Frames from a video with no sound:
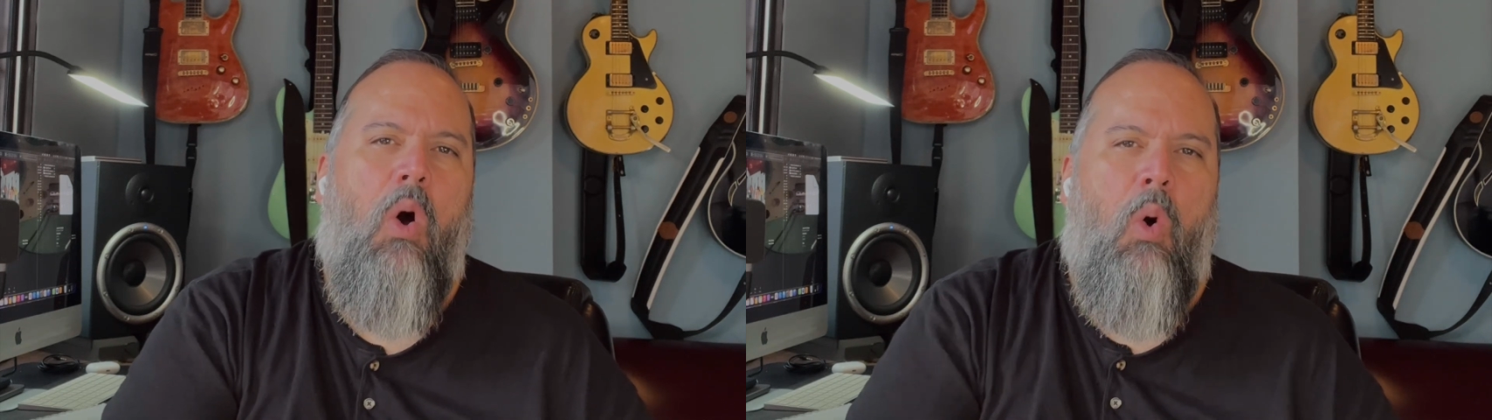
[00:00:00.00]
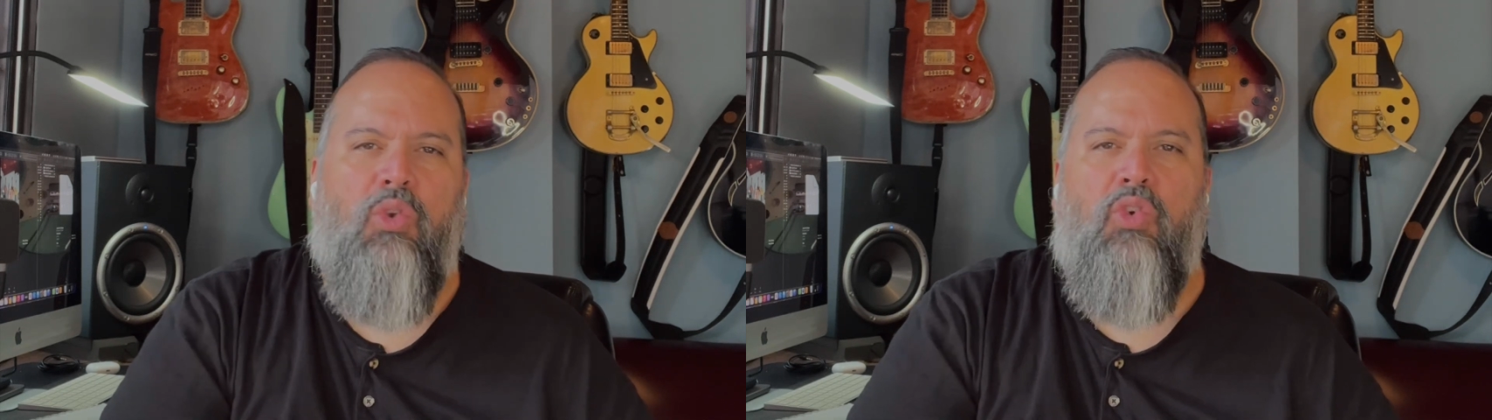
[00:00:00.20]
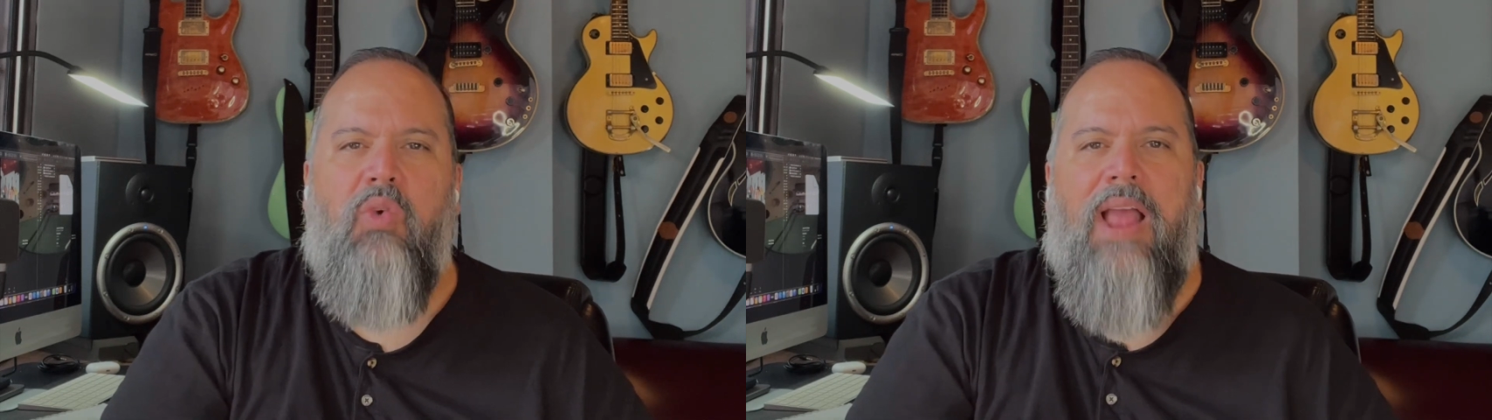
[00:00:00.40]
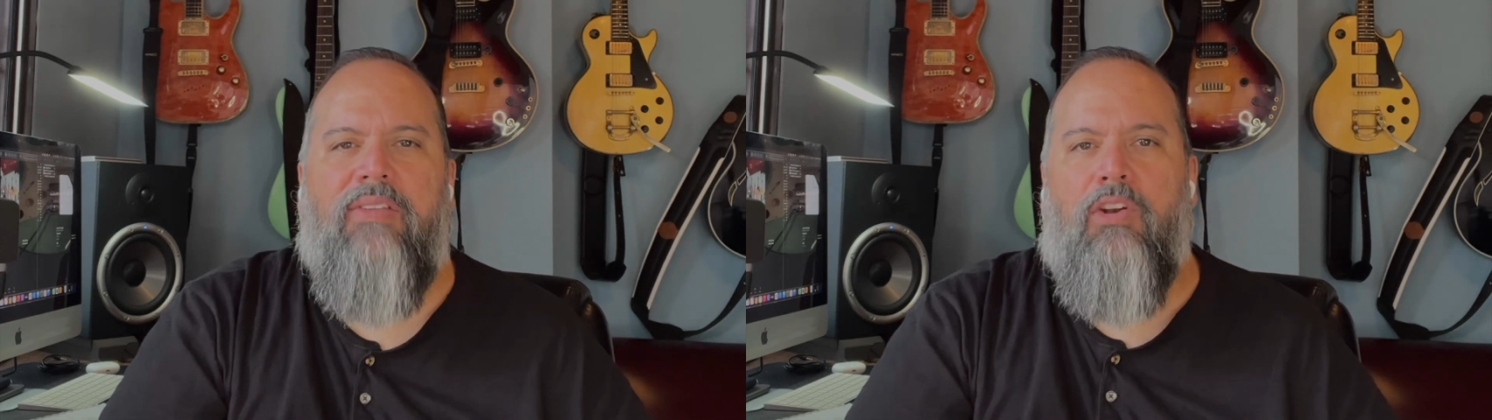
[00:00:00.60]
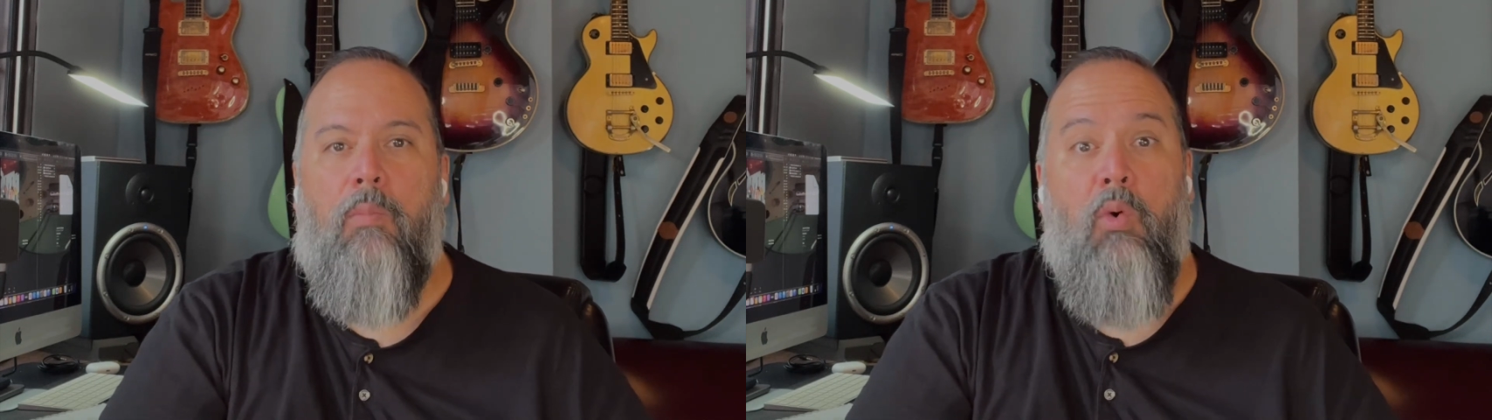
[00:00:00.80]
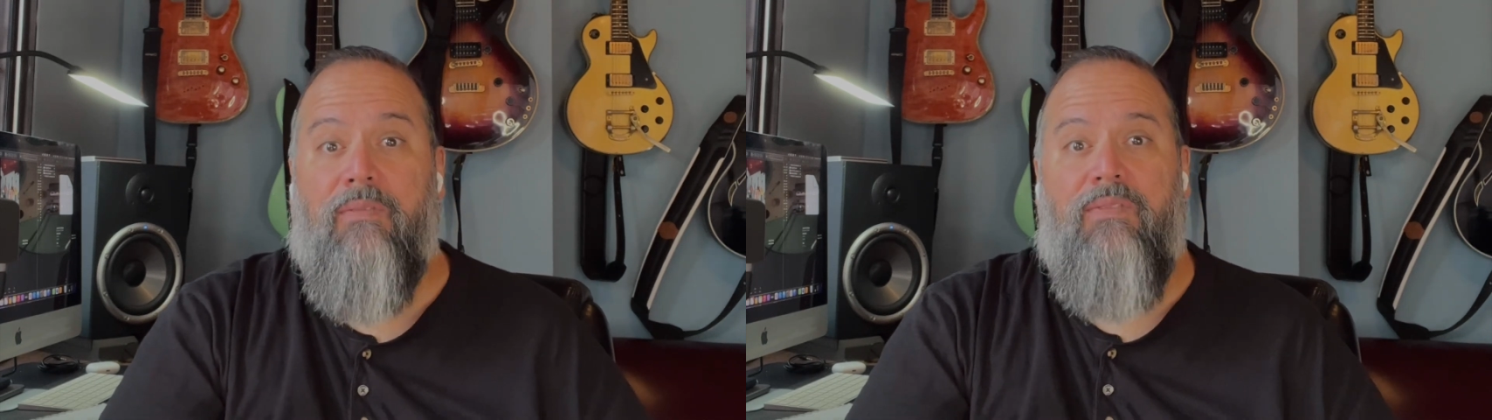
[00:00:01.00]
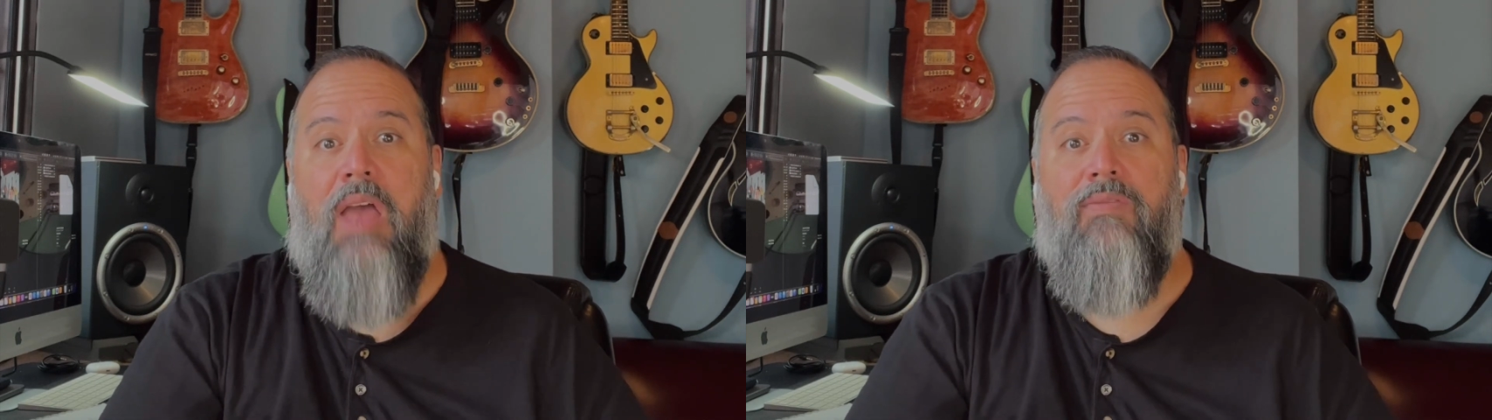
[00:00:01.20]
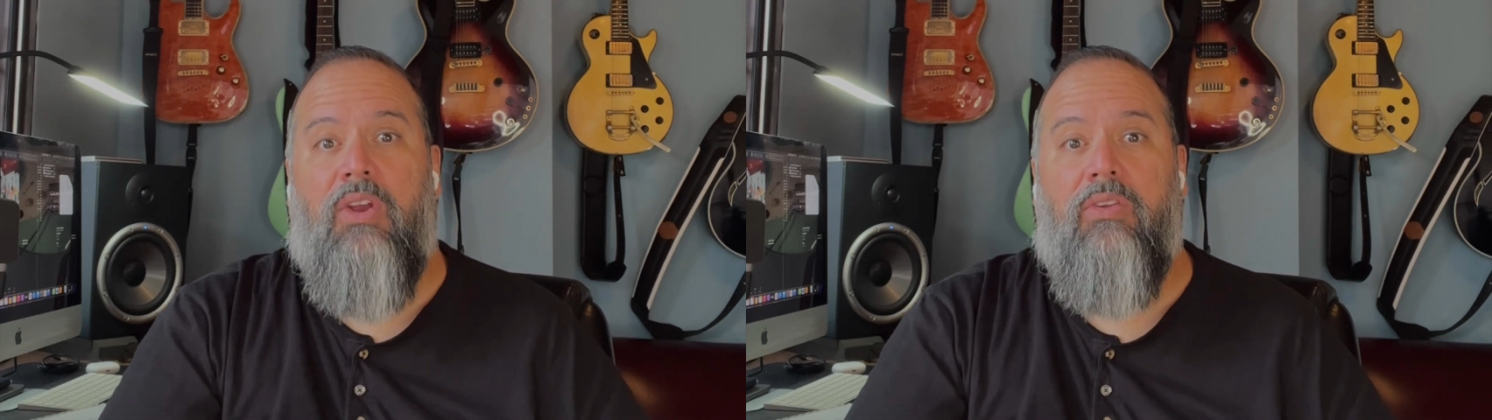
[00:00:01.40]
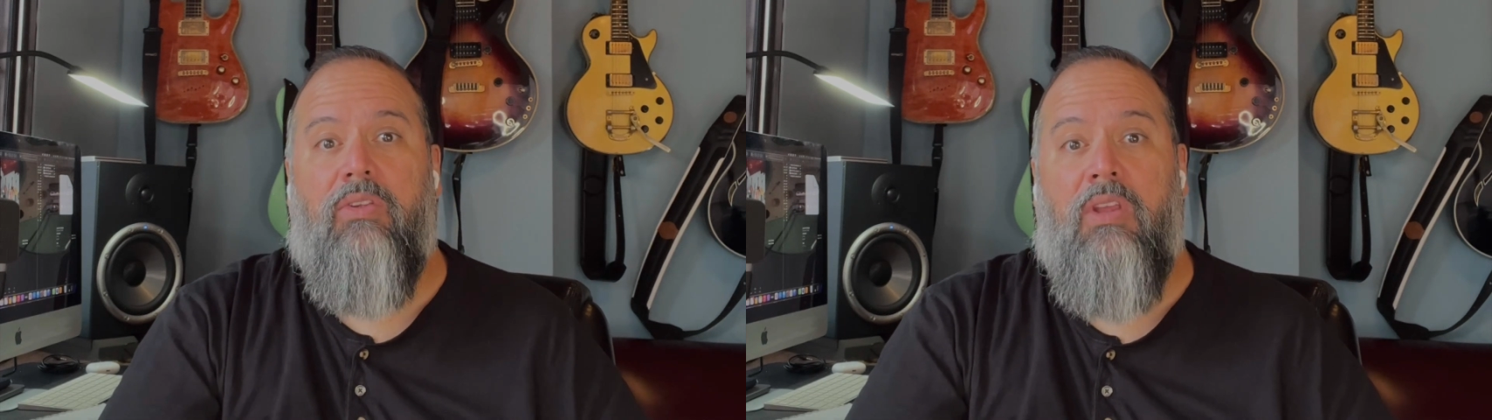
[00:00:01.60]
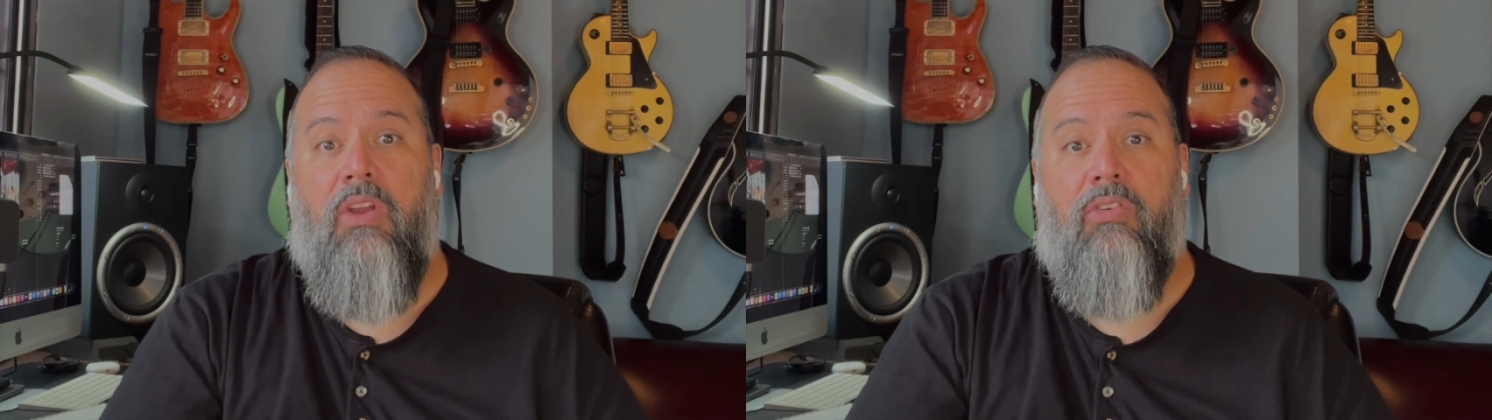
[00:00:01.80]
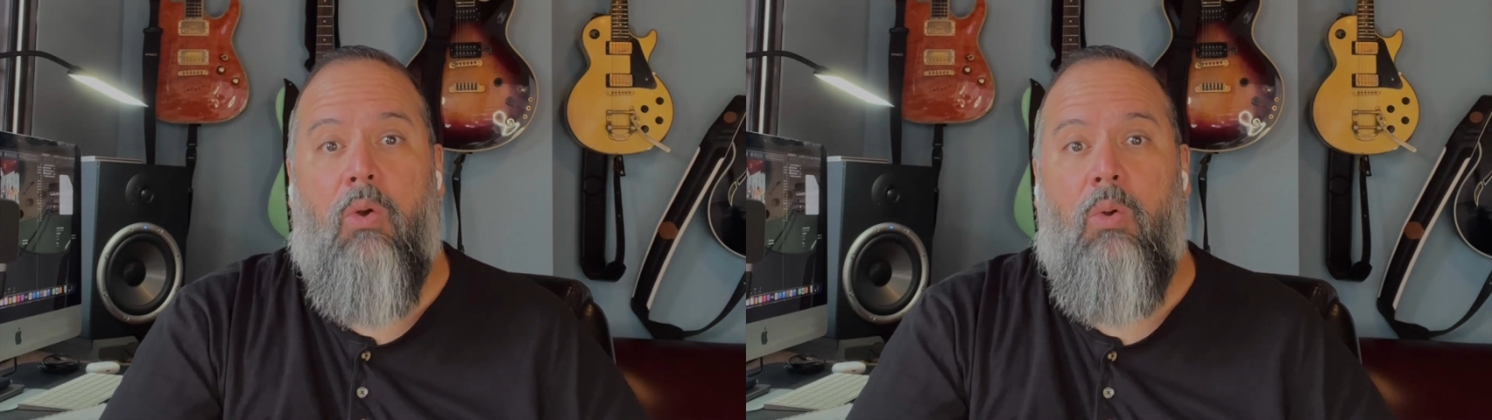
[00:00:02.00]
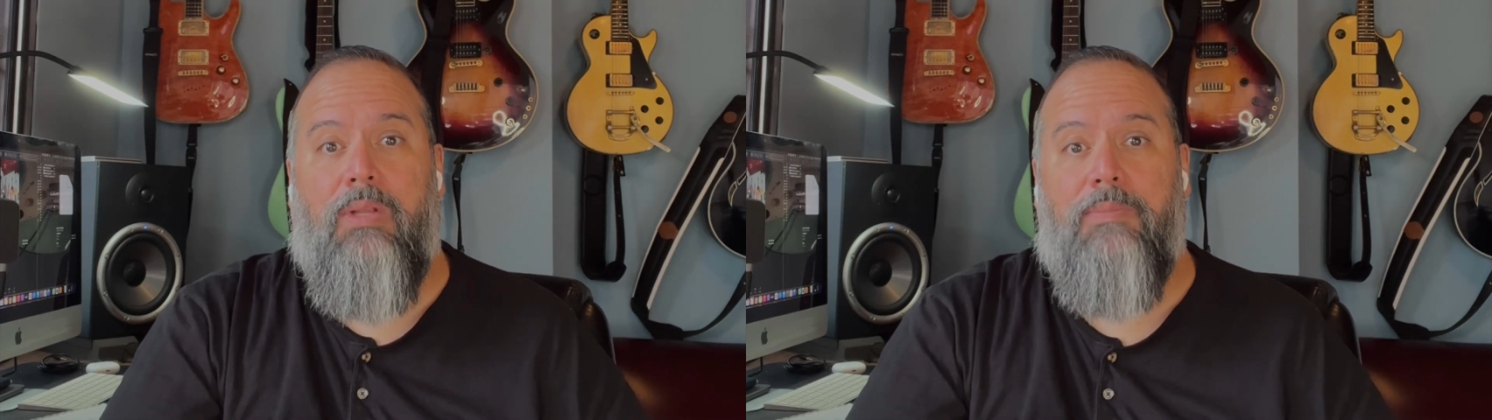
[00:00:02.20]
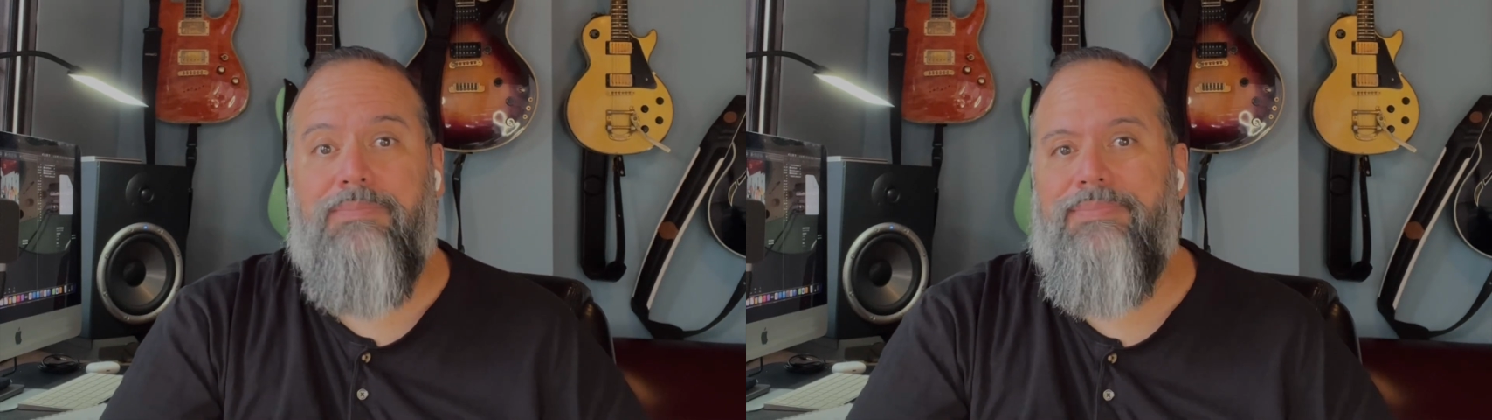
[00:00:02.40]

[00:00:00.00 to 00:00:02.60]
Old tracks that are more than five years years old,